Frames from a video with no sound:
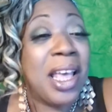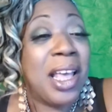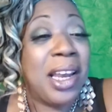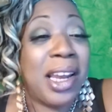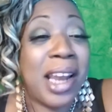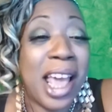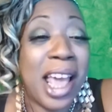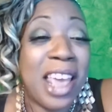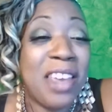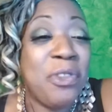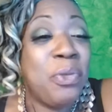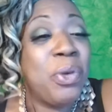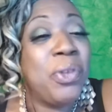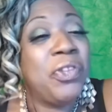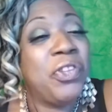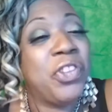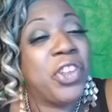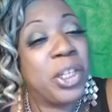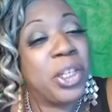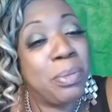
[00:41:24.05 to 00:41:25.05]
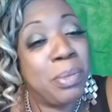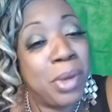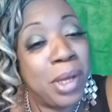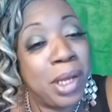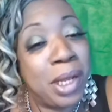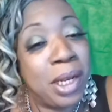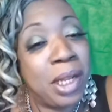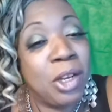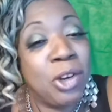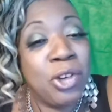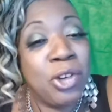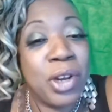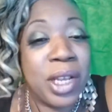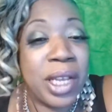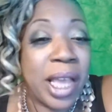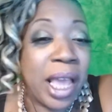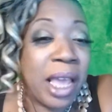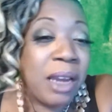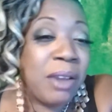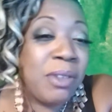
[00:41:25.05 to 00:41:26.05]
Life with Jamila
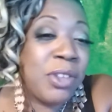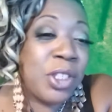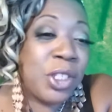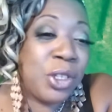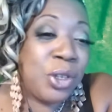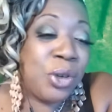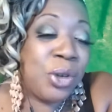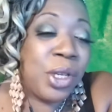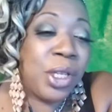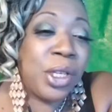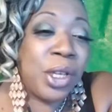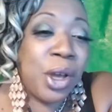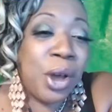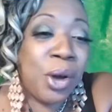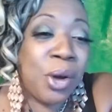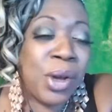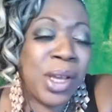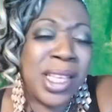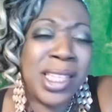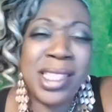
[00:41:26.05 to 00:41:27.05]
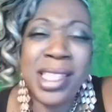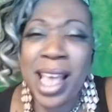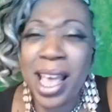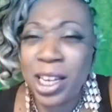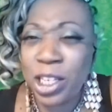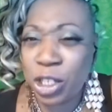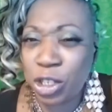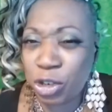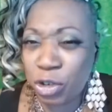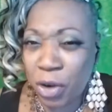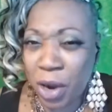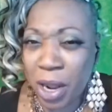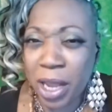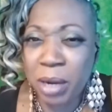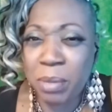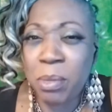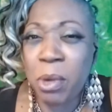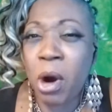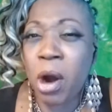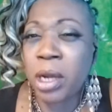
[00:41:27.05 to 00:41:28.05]
Creative Studio. Is that
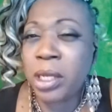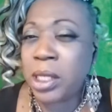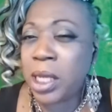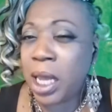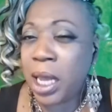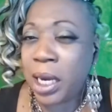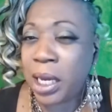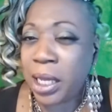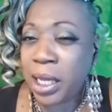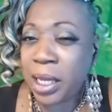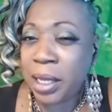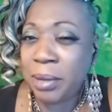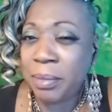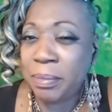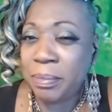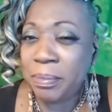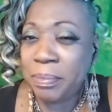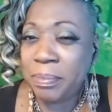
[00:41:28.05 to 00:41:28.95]
trademarked, honey?